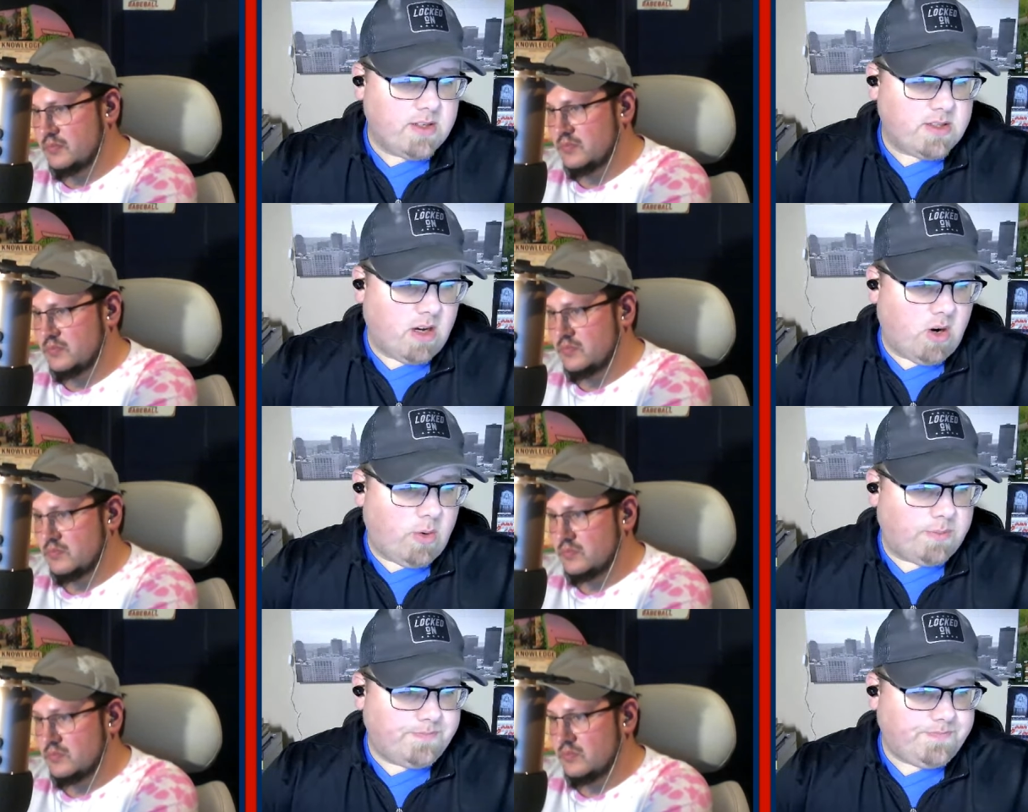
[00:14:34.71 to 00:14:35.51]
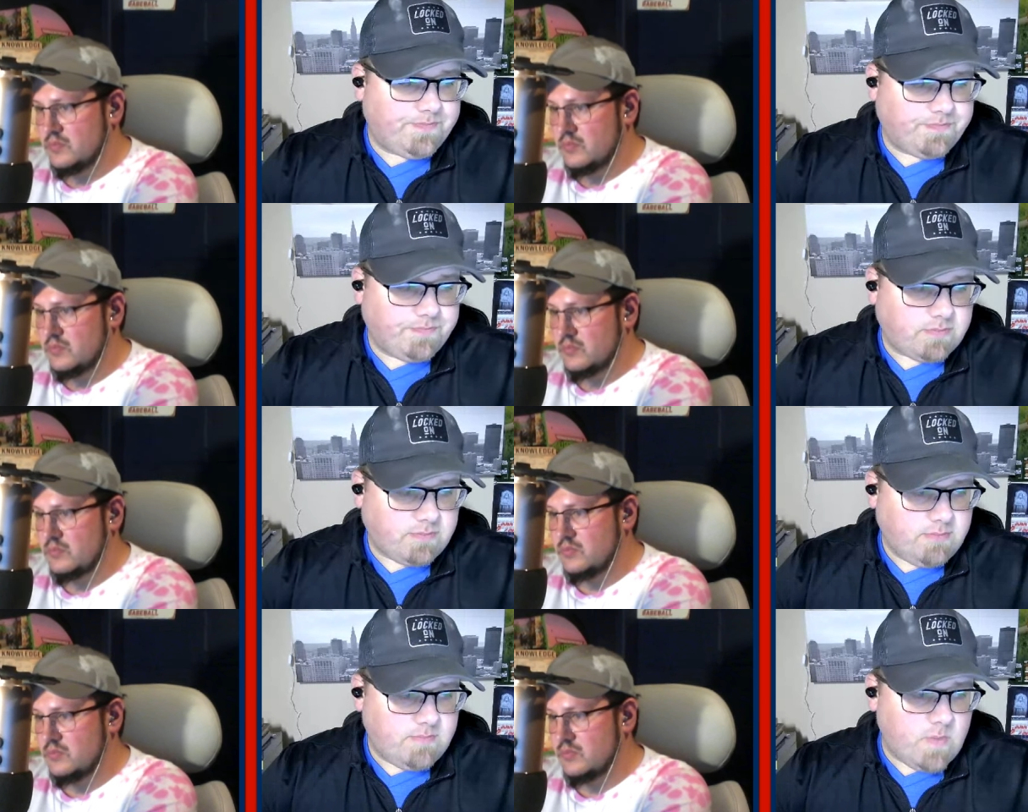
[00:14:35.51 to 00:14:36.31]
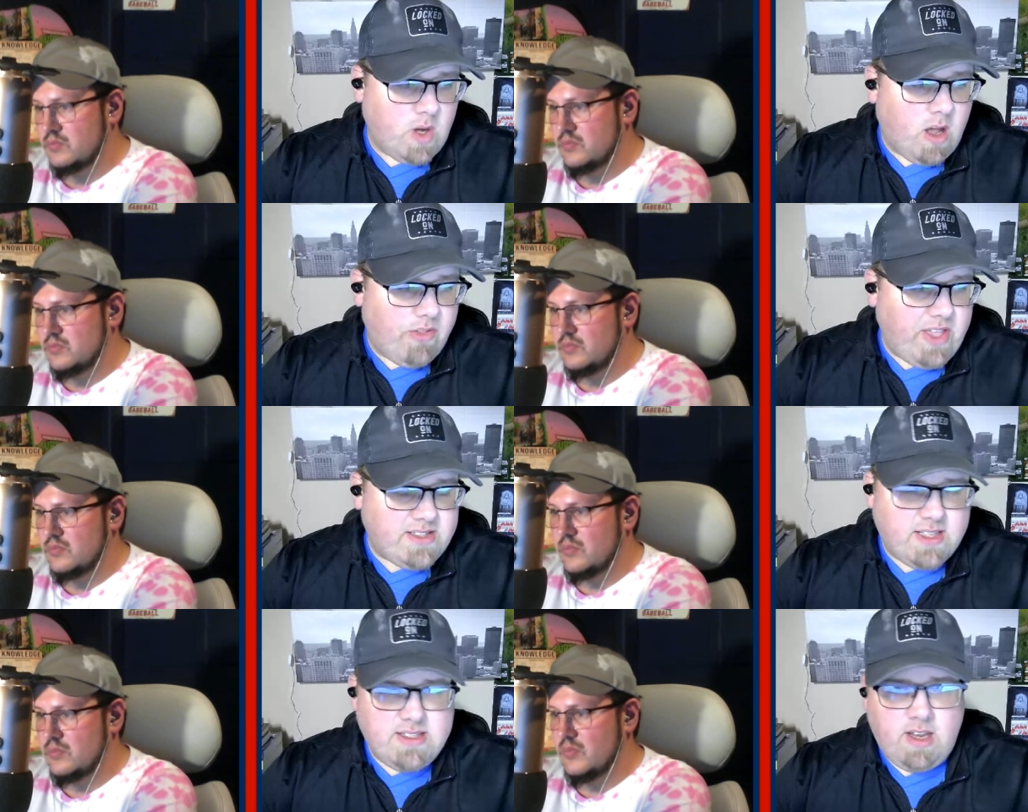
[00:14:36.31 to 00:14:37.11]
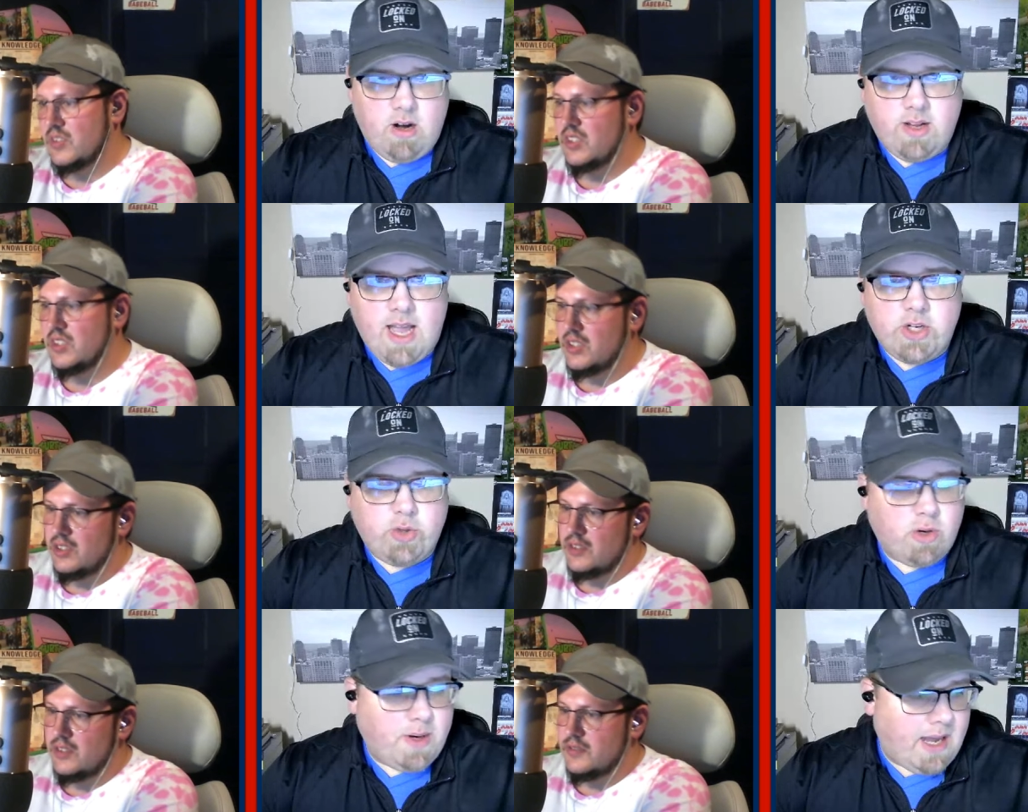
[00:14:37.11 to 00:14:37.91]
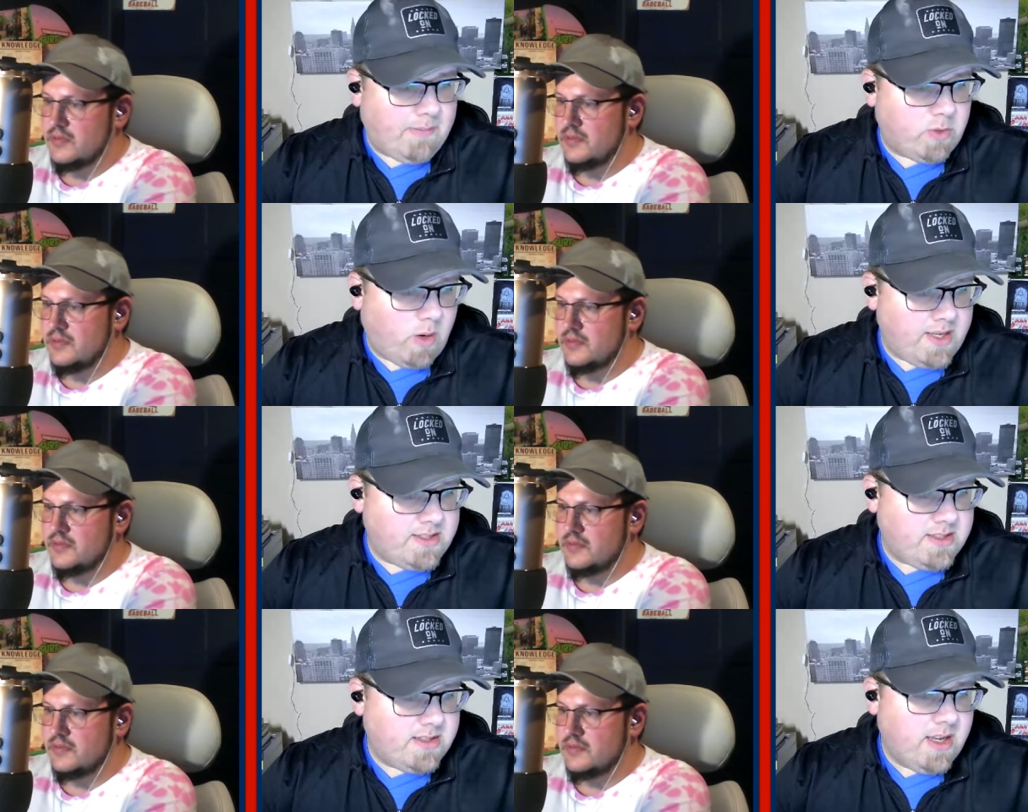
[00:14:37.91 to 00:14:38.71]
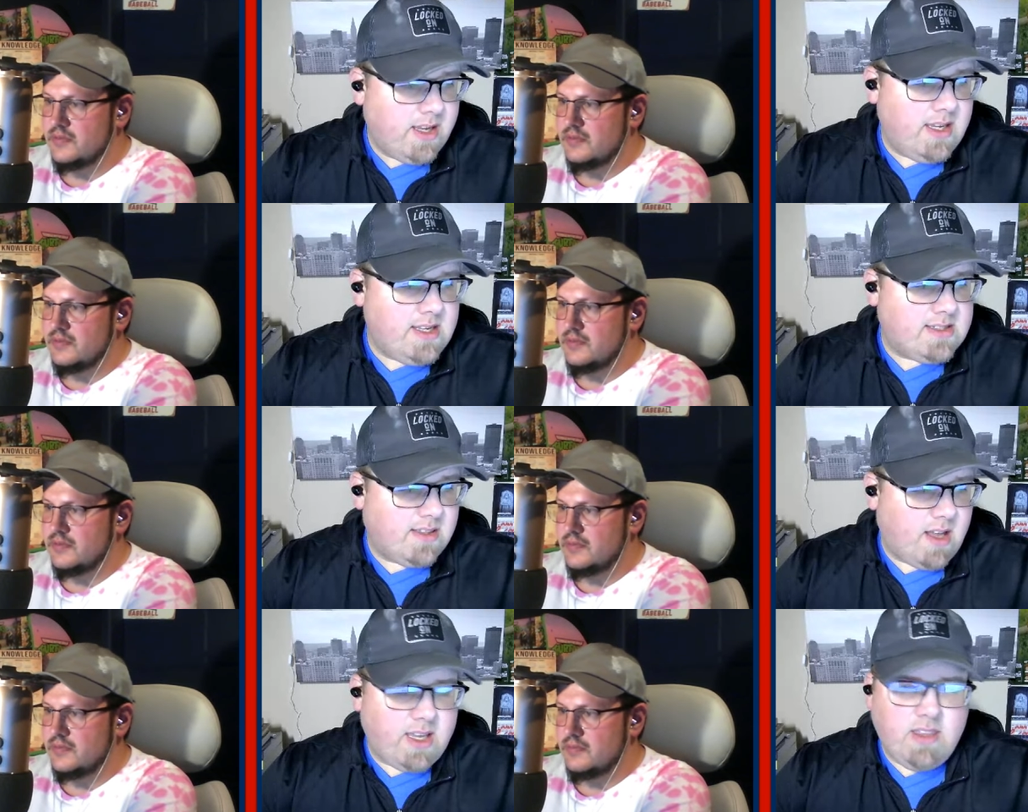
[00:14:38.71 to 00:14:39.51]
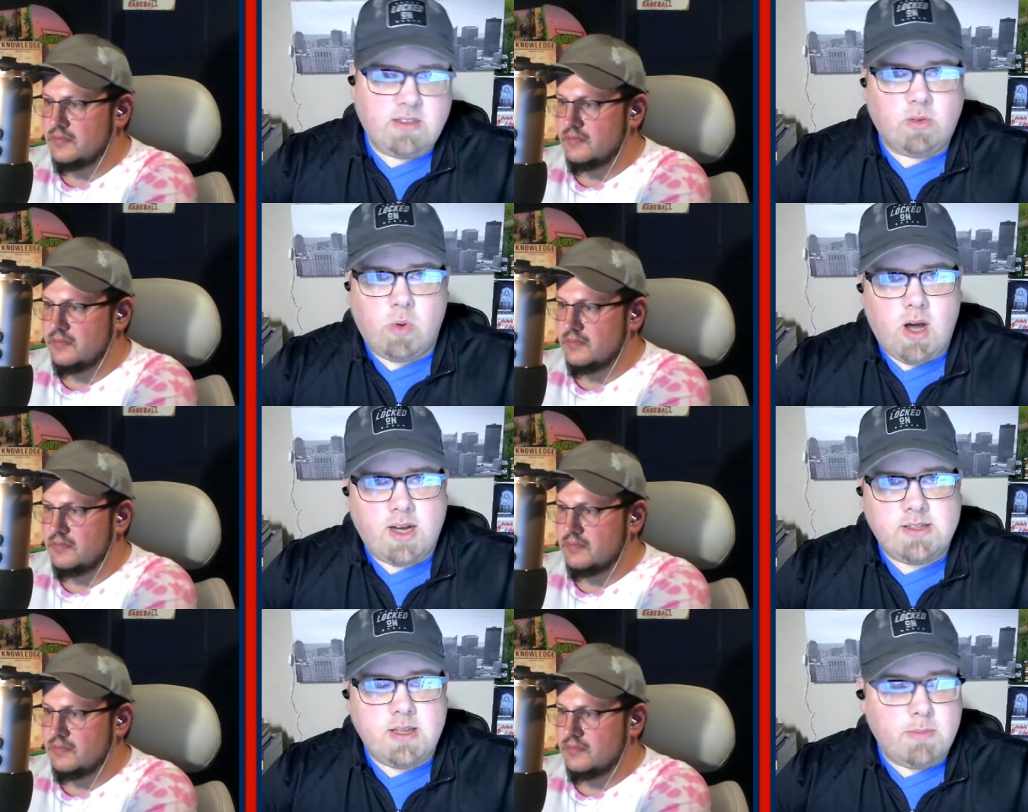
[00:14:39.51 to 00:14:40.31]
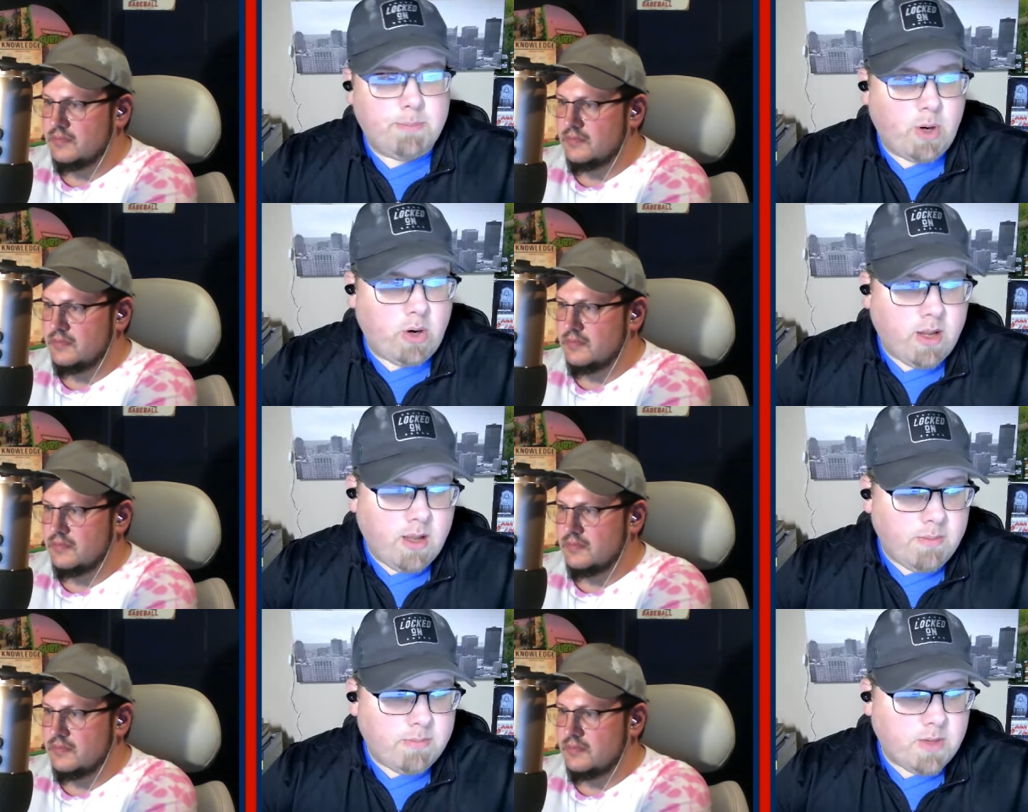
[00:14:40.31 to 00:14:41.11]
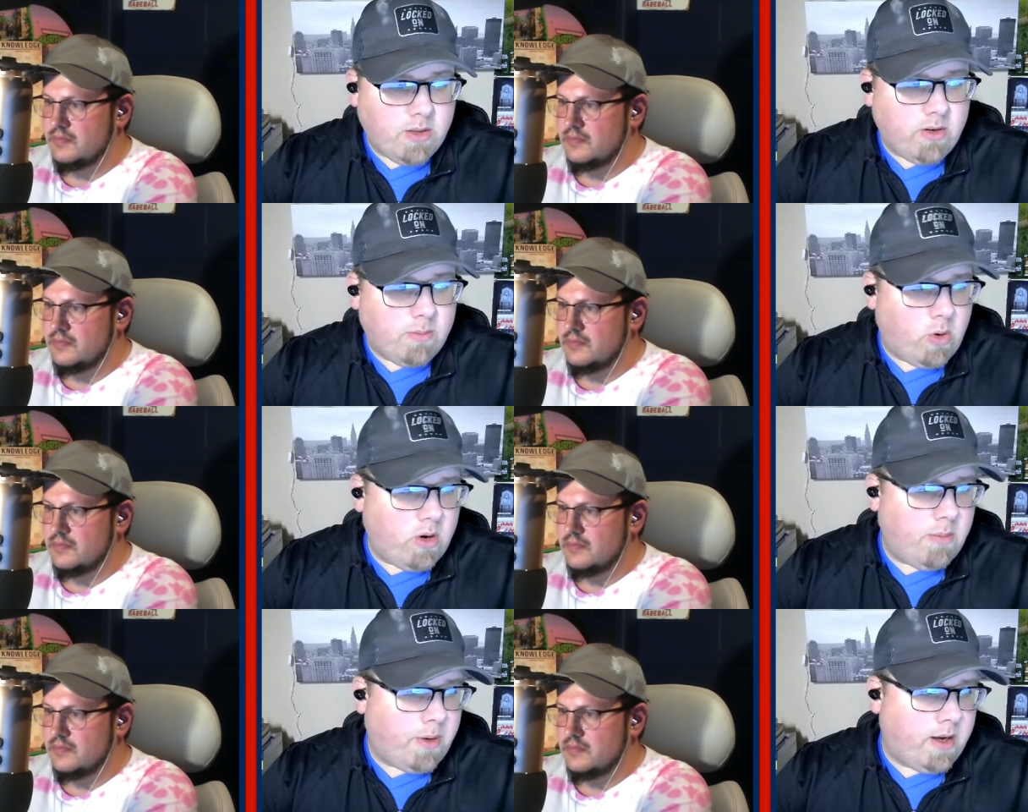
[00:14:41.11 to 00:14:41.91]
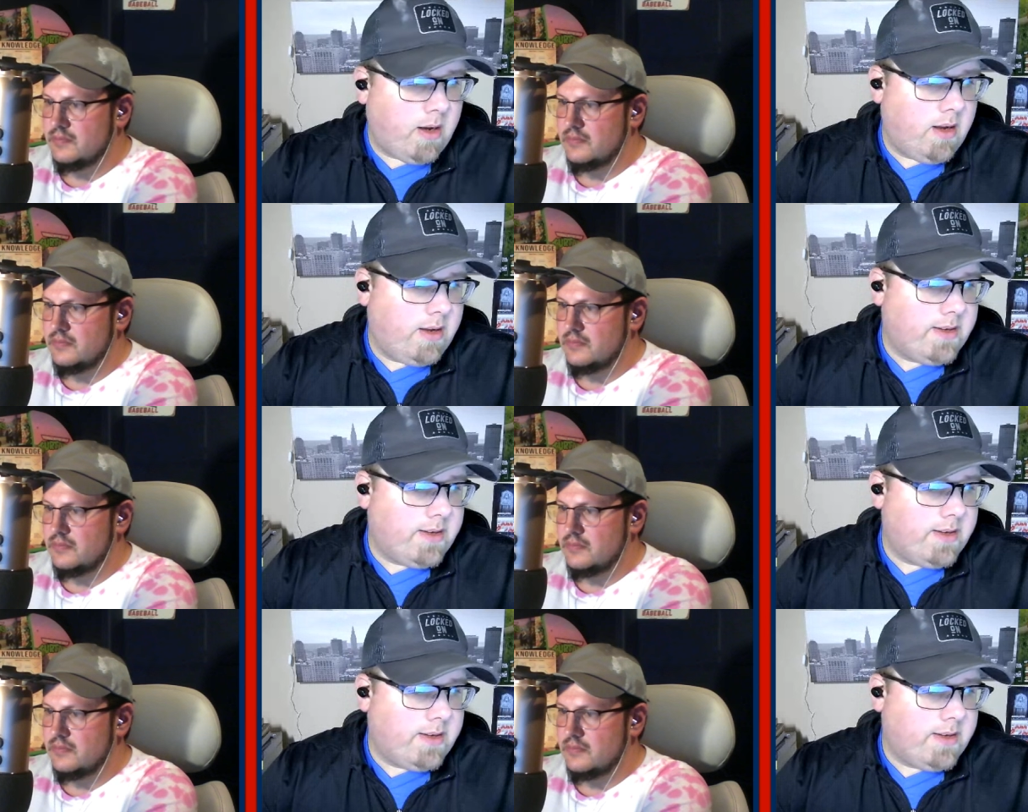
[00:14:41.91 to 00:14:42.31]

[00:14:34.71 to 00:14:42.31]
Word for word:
Speaker 1: So all things considered, Kyle Schwarber got him twice. He's lucky that the walks didn't burn him a little more, but